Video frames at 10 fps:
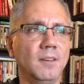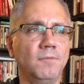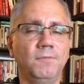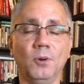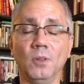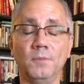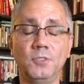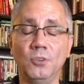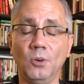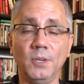full of
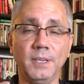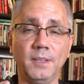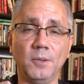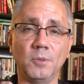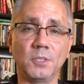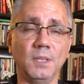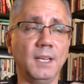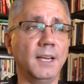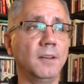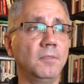joy, and there was a
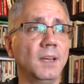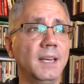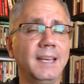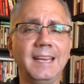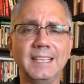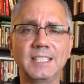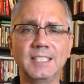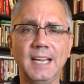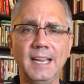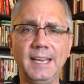lot of
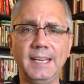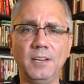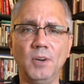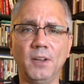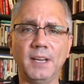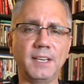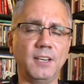anxiety around that.